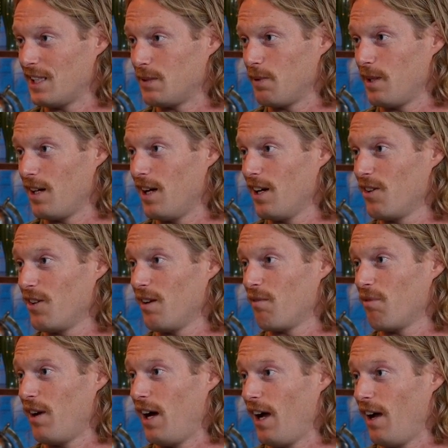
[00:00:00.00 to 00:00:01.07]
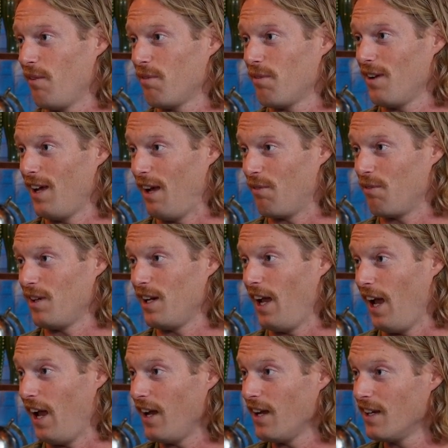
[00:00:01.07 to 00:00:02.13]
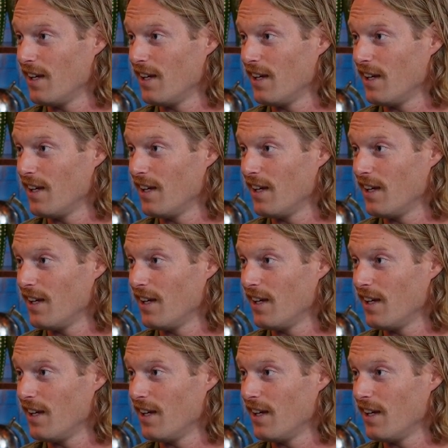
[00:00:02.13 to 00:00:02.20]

It's been 105 every day.